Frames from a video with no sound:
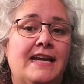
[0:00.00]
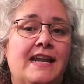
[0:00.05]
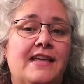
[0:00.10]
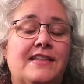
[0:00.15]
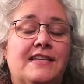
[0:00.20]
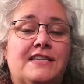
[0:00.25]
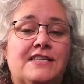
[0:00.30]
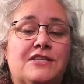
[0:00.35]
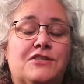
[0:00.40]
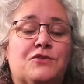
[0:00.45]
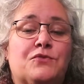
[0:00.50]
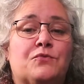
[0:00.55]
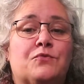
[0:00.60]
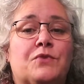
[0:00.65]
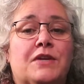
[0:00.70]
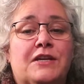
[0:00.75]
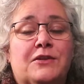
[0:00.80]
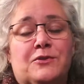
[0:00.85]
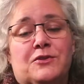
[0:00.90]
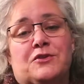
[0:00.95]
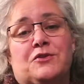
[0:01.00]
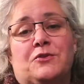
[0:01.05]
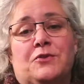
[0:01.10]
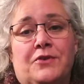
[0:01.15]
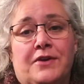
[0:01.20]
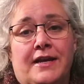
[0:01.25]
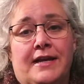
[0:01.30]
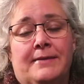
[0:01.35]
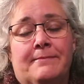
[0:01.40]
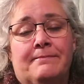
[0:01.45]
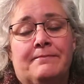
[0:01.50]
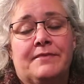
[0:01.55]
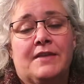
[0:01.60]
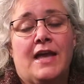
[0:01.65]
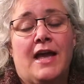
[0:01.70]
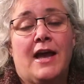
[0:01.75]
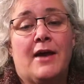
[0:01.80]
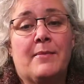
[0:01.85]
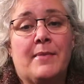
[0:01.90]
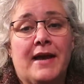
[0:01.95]
Now this is a real story
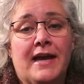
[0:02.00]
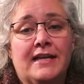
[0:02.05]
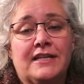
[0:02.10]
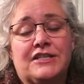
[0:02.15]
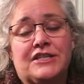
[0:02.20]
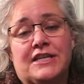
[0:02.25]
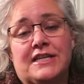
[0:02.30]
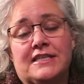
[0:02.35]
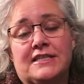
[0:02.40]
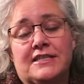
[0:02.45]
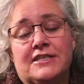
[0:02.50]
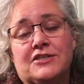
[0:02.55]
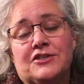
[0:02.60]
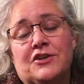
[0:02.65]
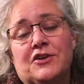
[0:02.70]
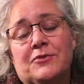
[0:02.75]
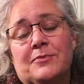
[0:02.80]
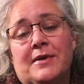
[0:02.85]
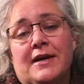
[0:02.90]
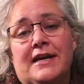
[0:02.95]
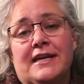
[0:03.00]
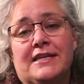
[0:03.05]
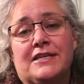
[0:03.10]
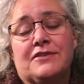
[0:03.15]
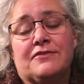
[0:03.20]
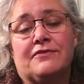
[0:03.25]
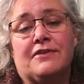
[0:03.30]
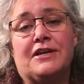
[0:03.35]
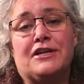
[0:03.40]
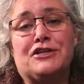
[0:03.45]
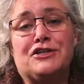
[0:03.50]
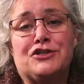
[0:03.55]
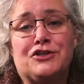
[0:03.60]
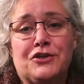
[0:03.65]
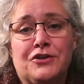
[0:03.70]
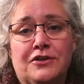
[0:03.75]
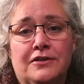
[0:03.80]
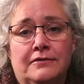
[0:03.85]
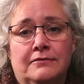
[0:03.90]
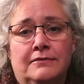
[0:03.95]
about Jesus told by his friend
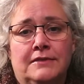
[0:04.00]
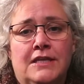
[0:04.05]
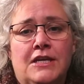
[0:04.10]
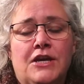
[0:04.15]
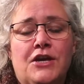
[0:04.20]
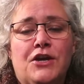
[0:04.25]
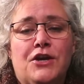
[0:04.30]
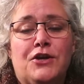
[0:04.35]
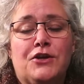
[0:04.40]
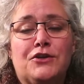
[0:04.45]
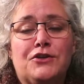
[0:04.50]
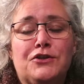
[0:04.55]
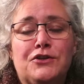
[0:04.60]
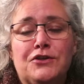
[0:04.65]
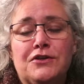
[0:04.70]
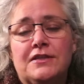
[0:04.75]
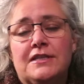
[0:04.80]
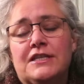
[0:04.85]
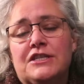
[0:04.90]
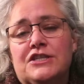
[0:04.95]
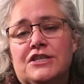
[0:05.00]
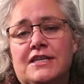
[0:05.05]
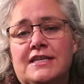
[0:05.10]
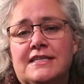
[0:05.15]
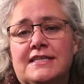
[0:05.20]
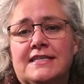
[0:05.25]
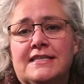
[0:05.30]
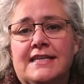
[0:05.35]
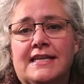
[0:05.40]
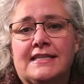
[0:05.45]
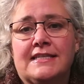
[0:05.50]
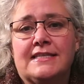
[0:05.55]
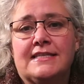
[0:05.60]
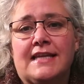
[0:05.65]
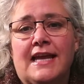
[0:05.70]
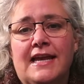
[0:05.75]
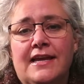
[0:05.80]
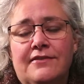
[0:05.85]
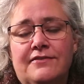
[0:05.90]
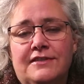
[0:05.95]
John, who knew that Jesus had
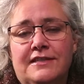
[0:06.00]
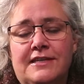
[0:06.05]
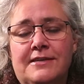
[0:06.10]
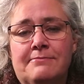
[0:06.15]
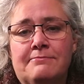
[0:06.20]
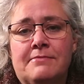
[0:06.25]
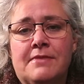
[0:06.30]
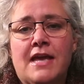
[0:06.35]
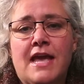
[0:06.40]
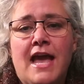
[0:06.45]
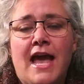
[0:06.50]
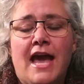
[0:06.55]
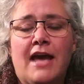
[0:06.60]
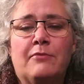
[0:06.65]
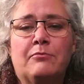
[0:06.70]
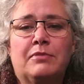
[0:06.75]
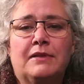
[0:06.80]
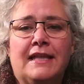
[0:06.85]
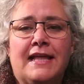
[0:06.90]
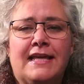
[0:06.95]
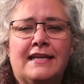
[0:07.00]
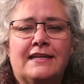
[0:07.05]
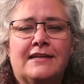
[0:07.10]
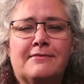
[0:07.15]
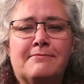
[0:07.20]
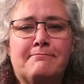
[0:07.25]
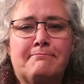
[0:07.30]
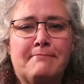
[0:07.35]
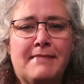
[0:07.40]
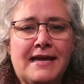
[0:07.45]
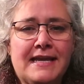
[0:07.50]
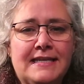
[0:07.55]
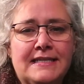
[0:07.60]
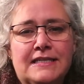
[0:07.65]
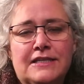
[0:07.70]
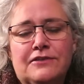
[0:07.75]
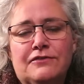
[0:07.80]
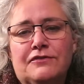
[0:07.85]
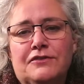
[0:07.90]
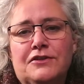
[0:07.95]
saved him and planned an
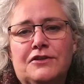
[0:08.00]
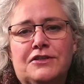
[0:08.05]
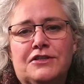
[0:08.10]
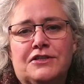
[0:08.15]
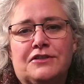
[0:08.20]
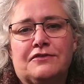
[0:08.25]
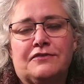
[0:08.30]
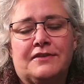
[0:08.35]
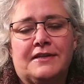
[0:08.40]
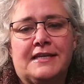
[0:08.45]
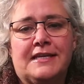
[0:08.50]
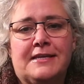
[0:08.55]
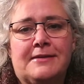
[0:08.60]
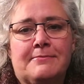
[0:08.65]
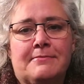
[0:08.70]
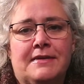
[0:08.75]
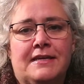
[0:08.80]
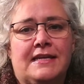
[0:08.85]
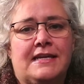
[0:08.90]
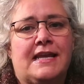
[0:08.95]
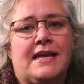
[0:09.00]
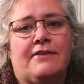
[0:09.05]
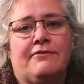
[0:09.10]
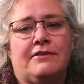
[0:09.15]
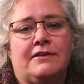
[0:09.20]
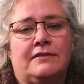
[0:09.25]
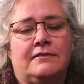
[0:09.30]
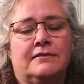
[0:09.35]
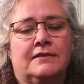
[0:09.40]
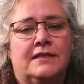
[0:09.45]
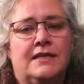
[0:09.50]
amazing future for him in heaven.